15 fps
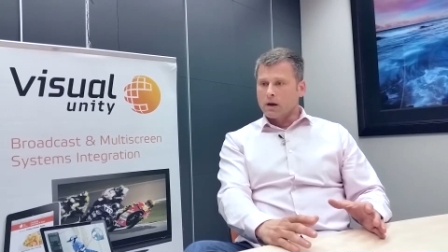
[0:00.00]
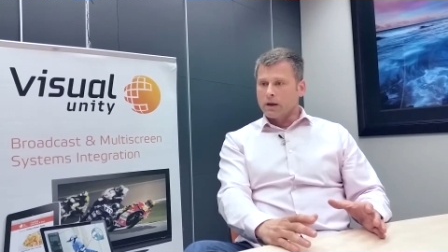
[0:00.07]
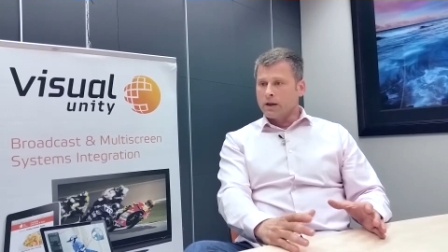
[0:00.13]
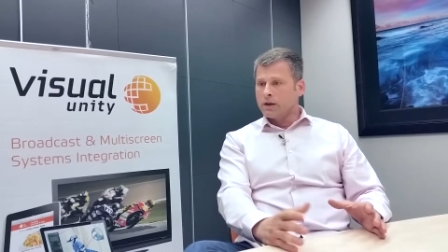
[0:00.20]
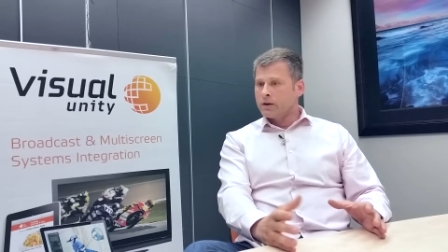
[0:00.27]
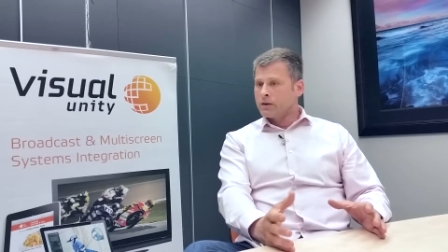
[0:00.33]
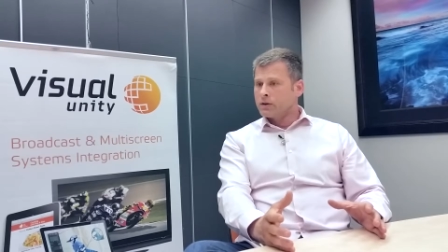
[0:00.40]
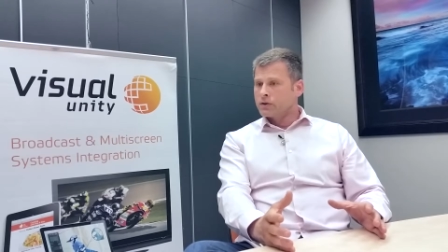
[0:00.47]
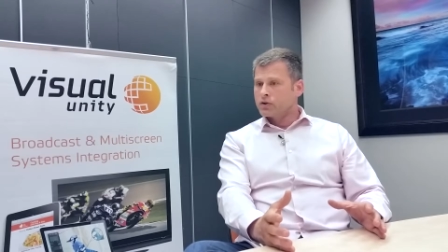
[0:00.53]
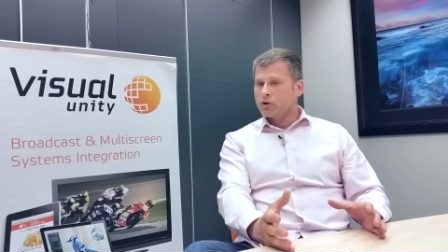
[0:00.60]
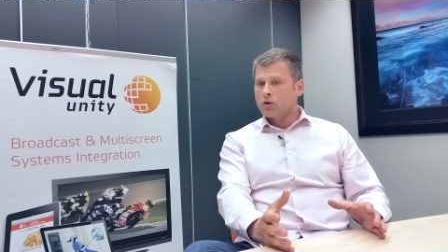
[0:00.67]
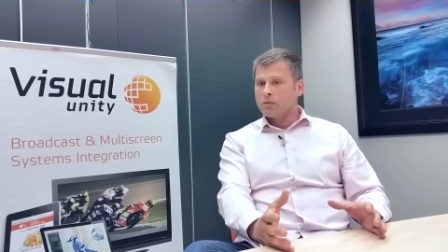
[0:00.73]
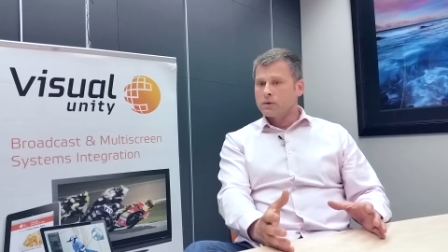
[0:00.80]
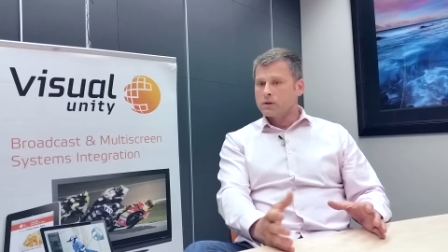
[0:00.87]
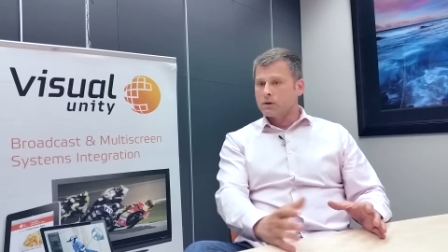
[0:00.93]
in
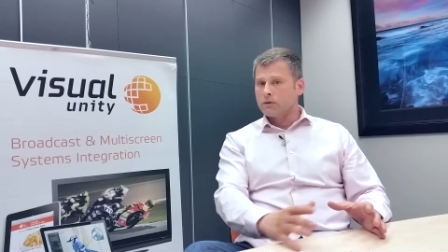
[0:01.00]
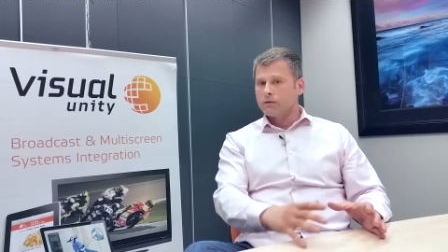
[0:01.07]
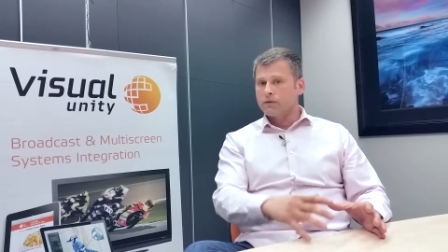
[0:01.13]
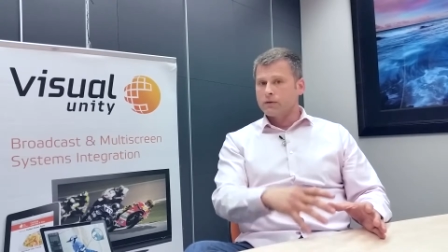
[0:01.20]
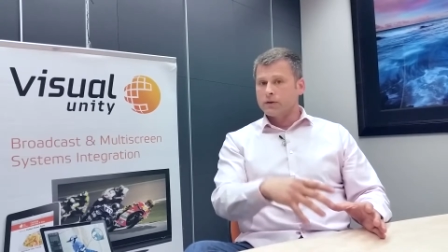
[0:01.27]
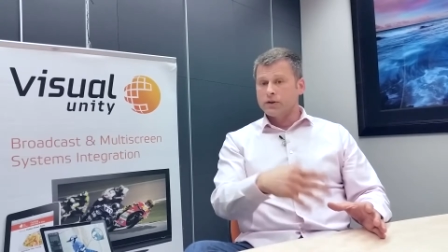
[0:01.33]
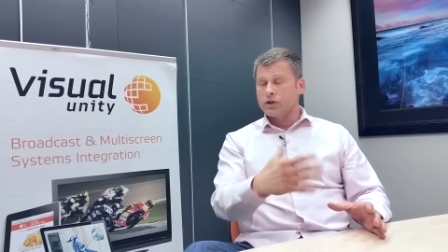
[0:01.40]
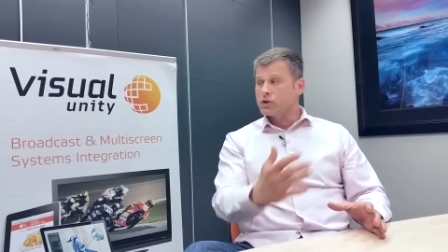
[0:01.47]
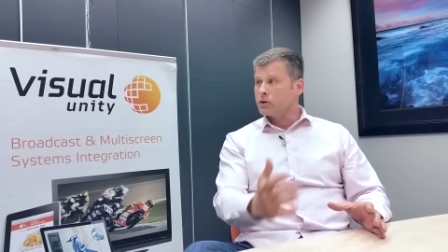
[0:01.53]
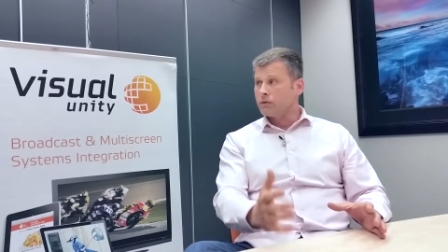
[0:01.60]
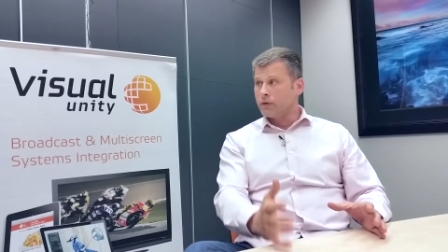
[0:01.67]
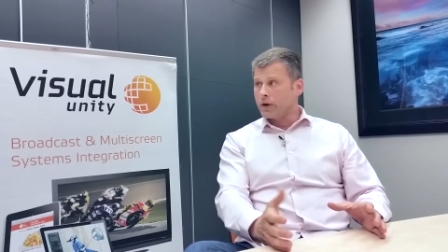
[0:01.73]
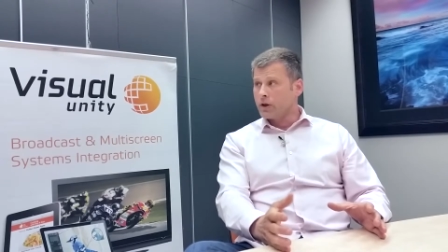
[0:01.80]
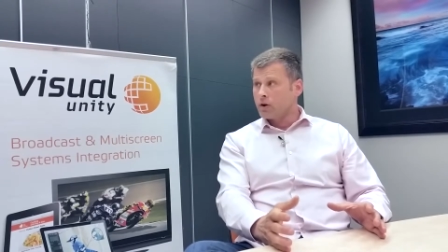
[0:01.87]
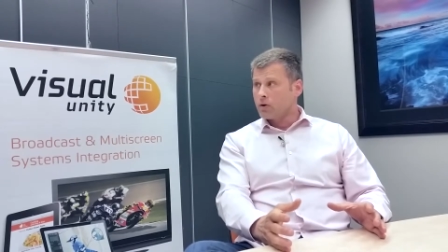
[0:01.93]
terms of digital
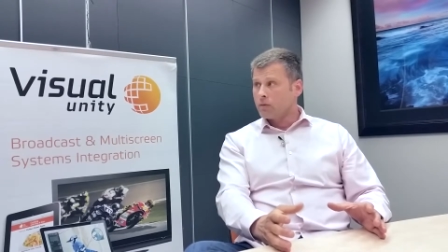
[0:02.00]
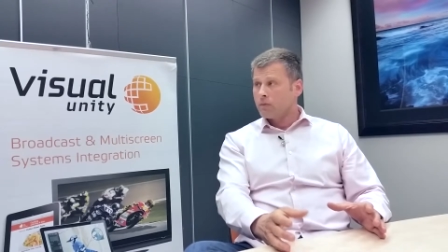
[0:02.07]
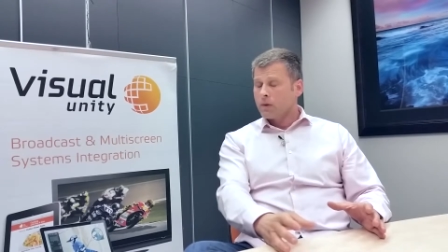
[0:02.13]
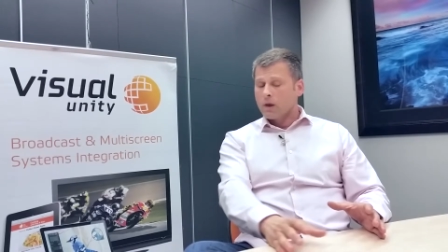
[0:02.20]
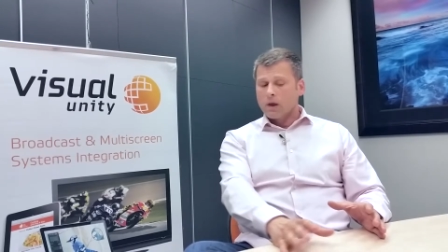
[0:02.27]
video,